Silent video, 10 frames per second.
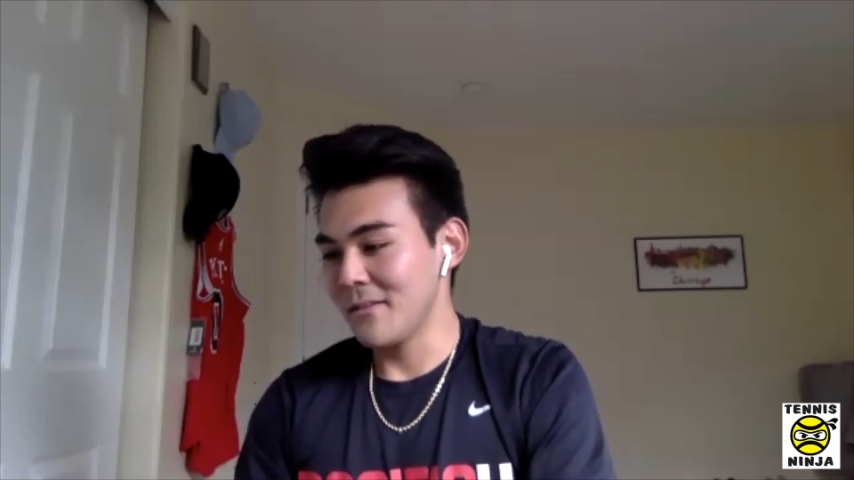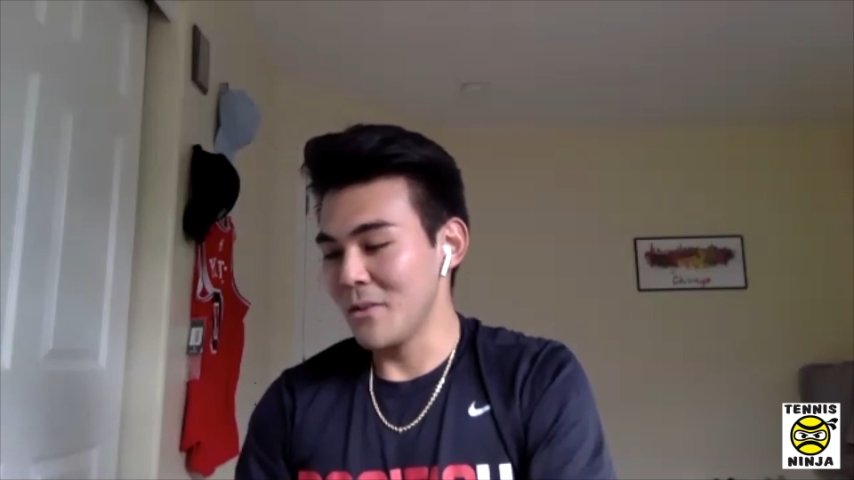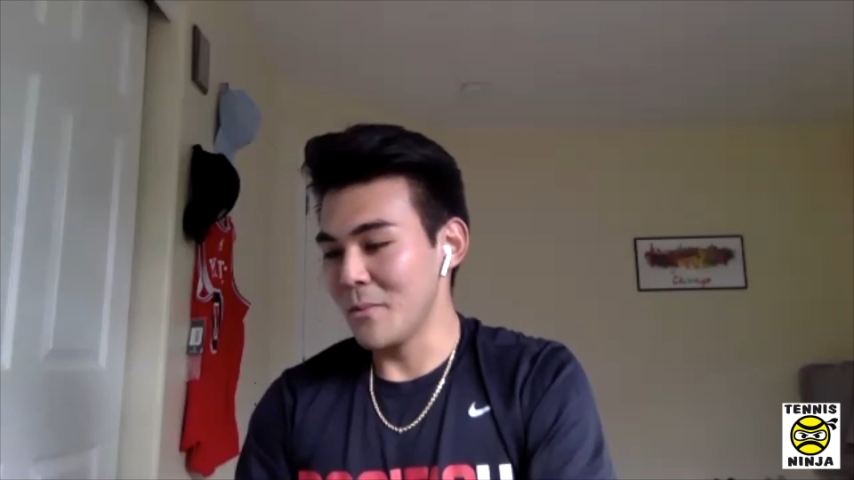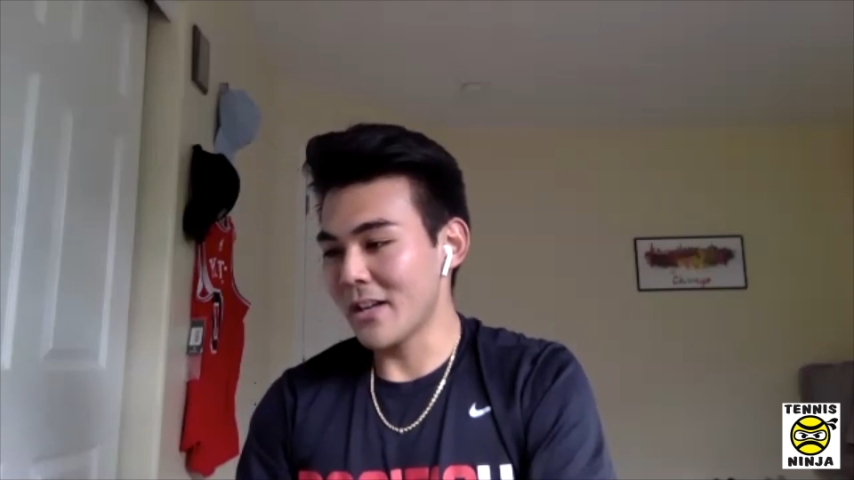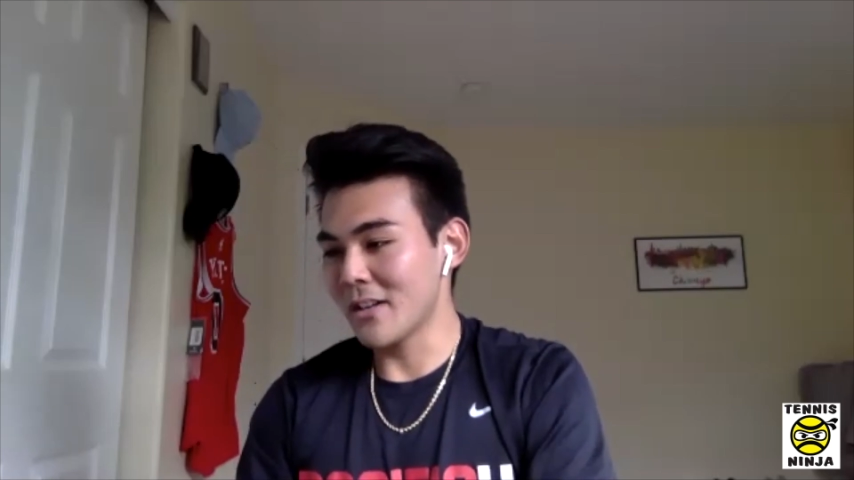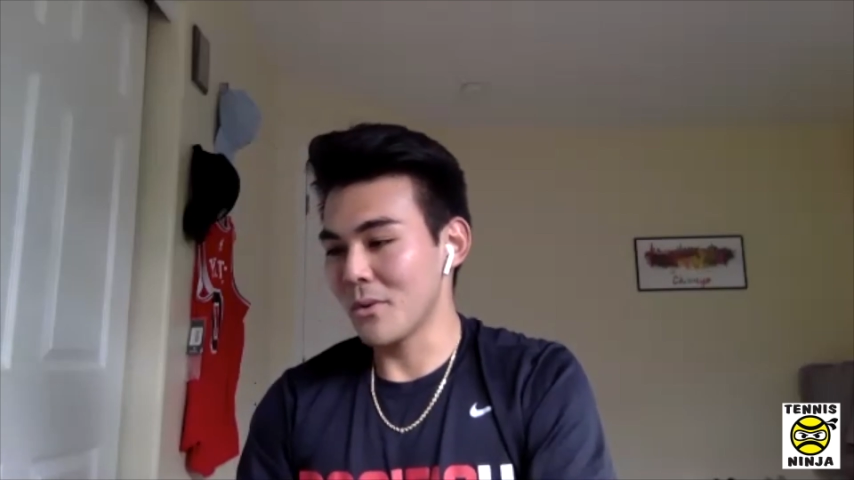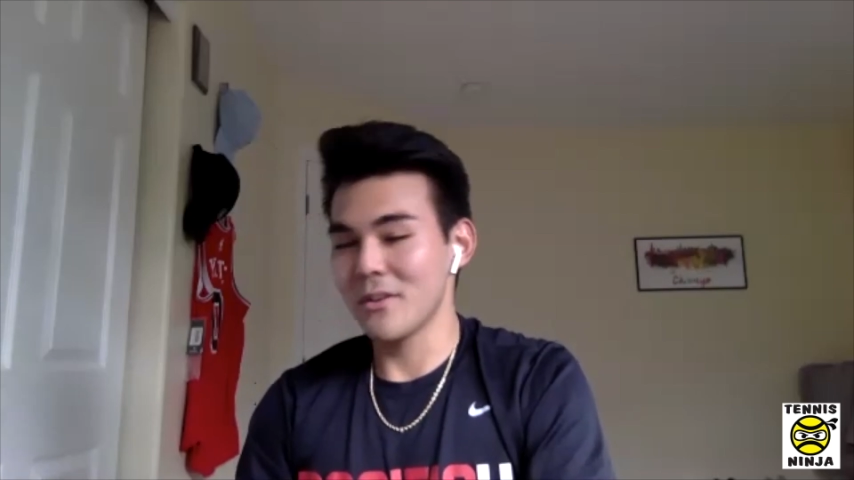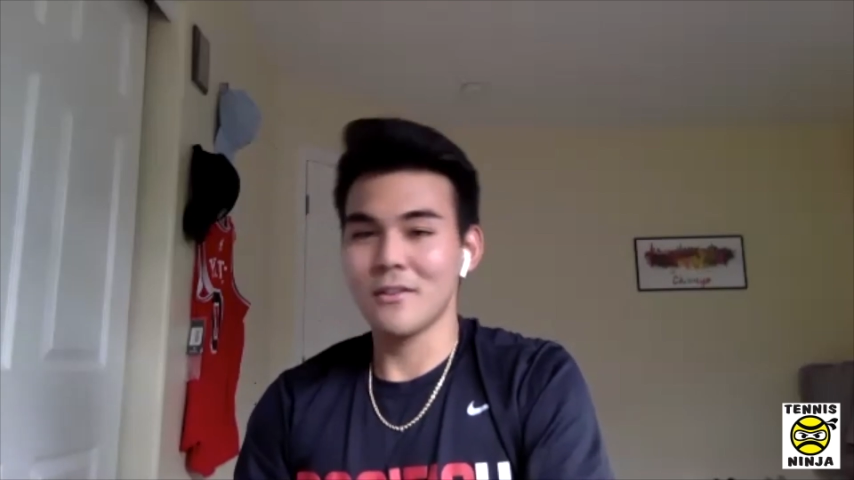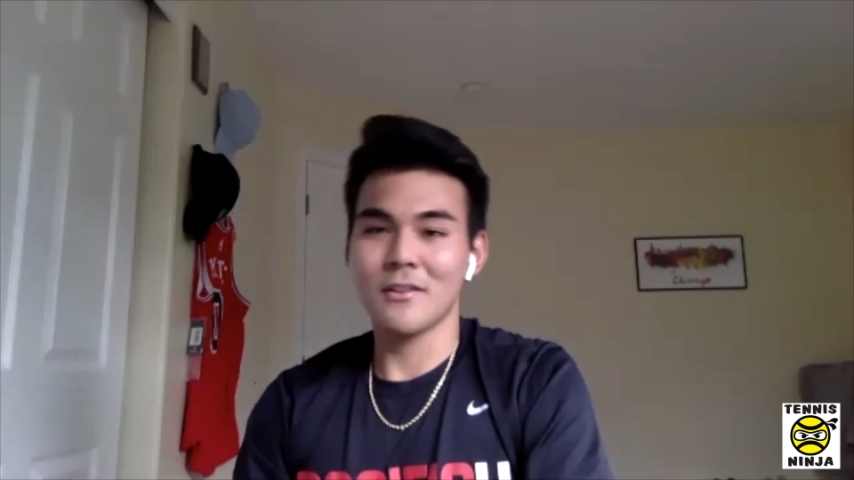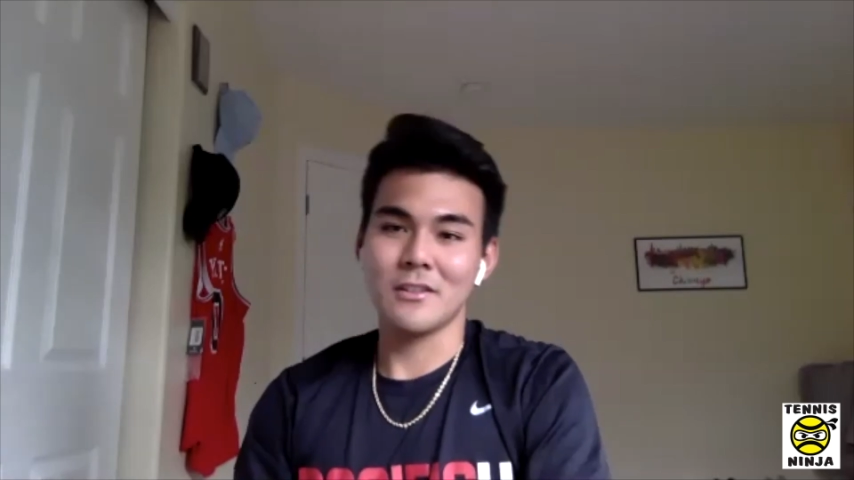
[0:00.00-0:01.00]
no matter
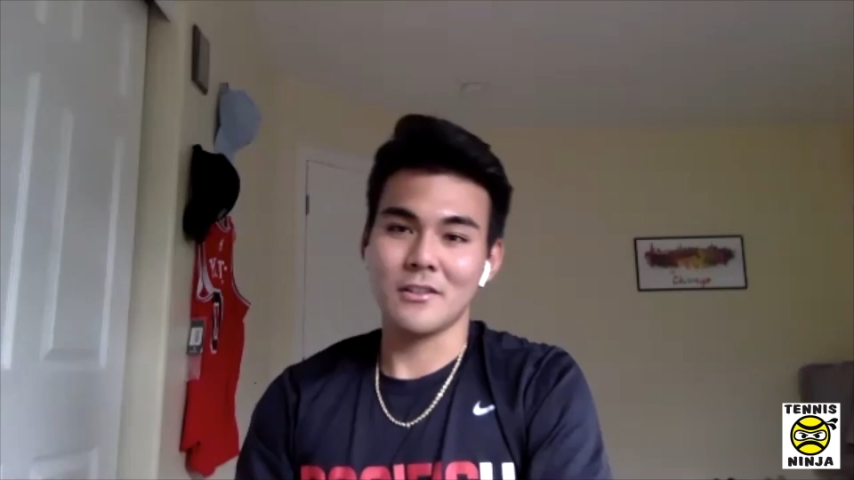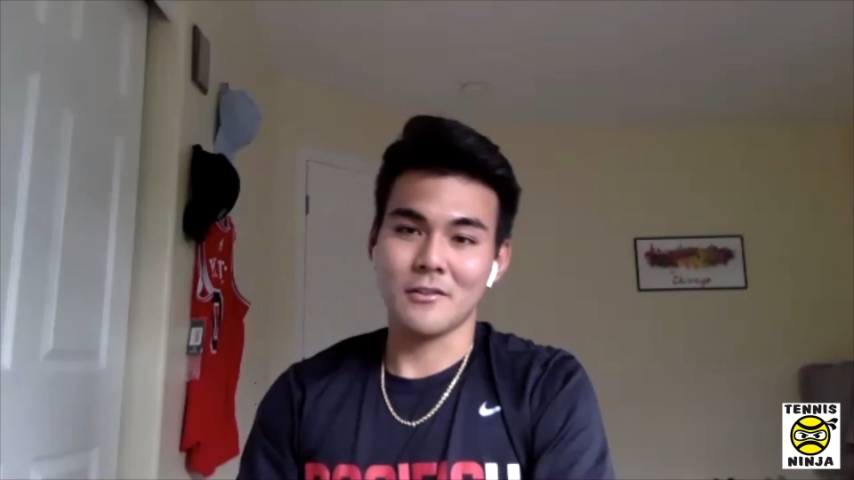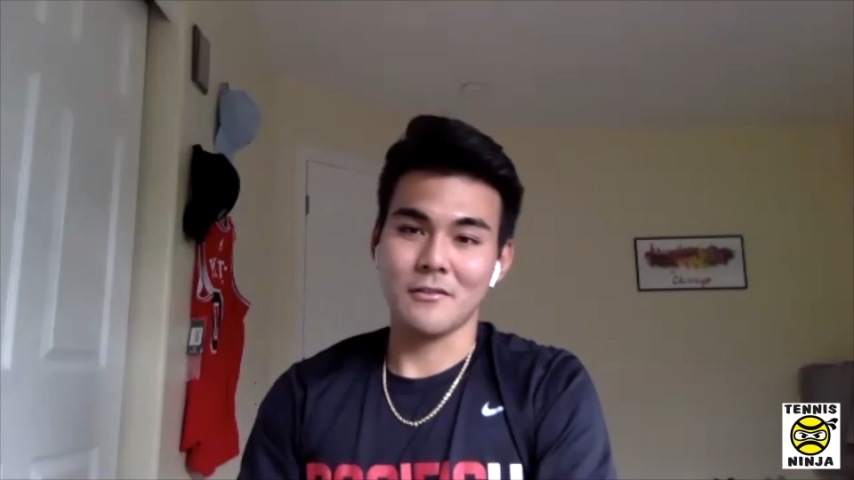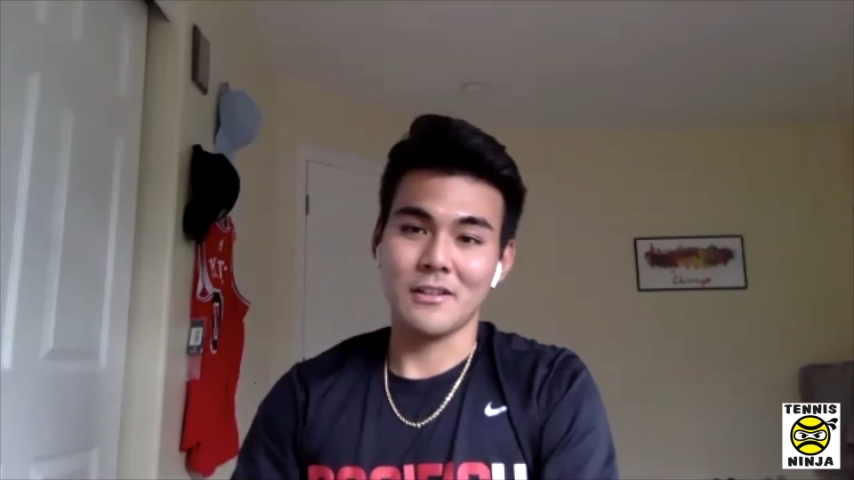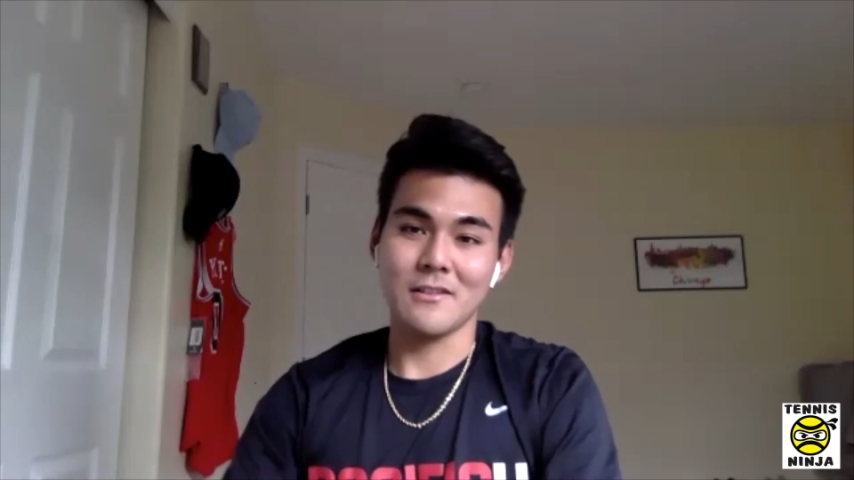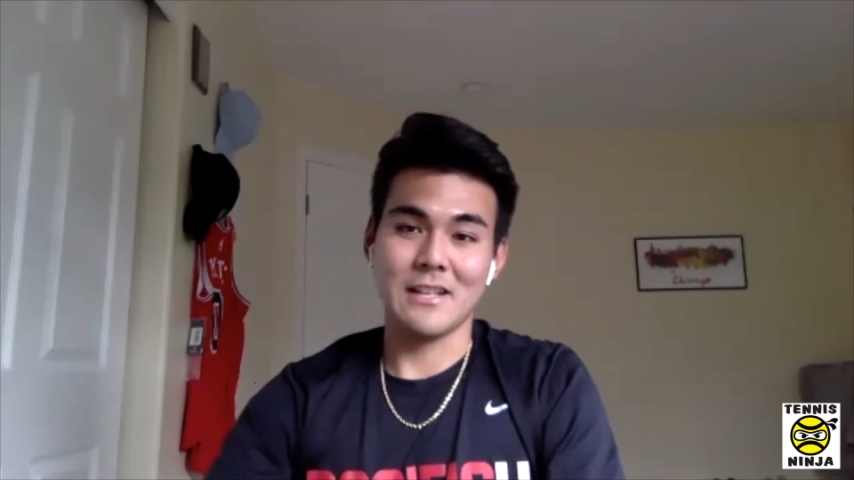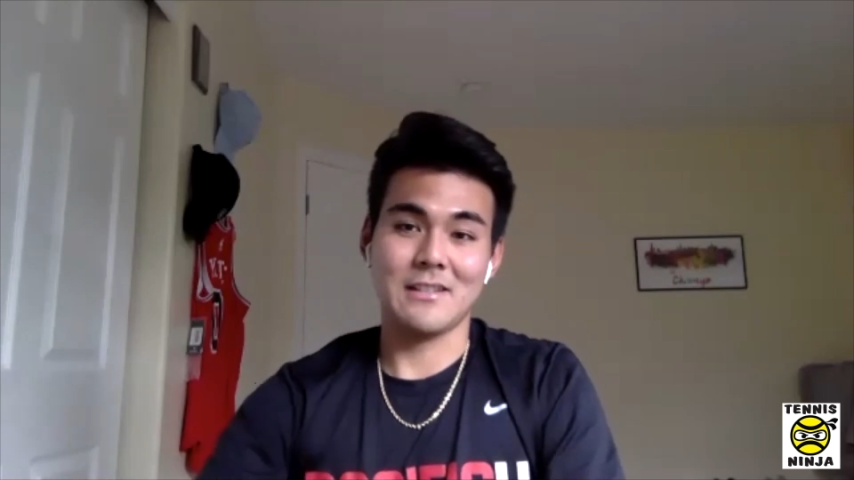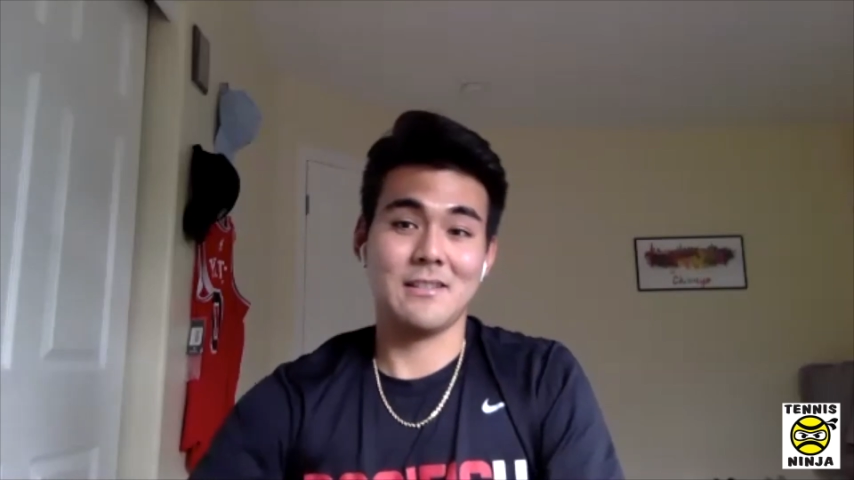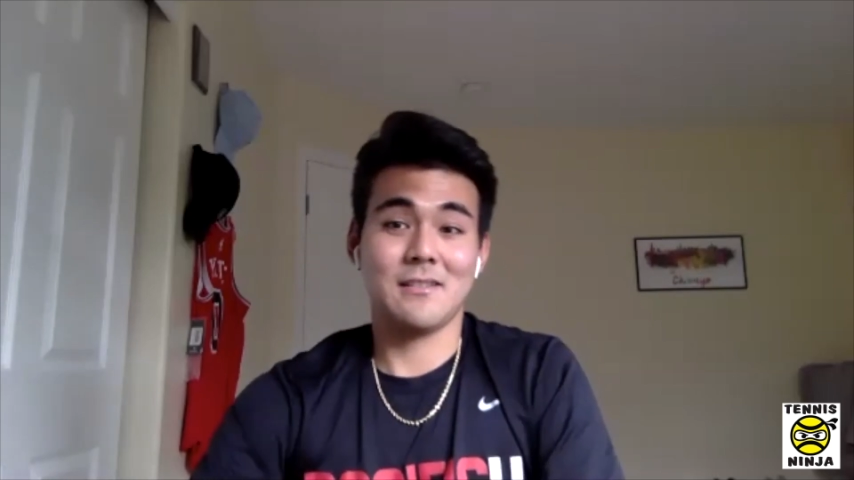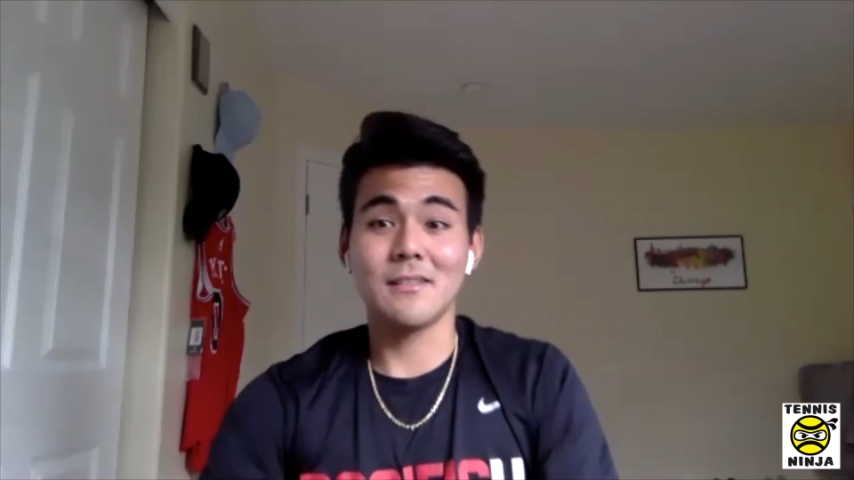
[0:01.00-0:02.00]
where you are in your career,
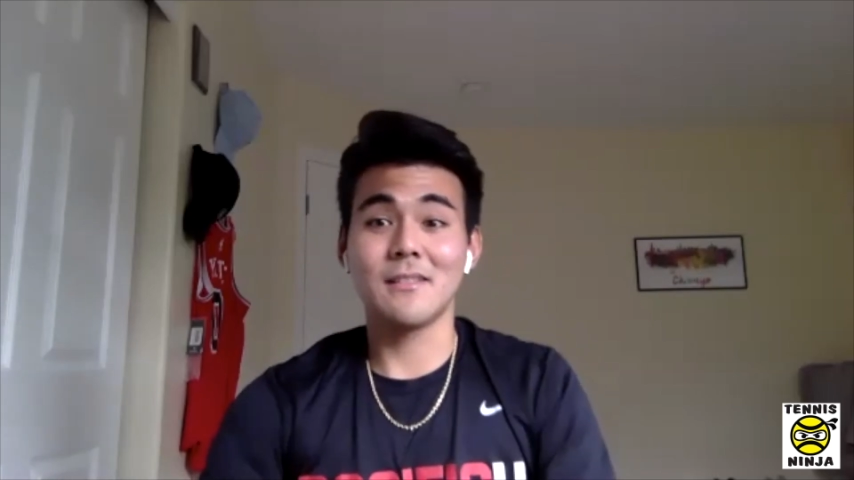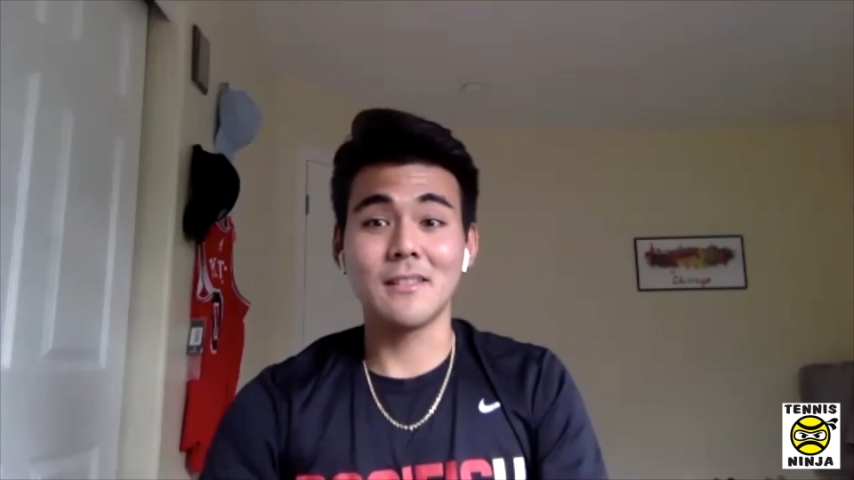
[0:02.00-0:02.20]
that's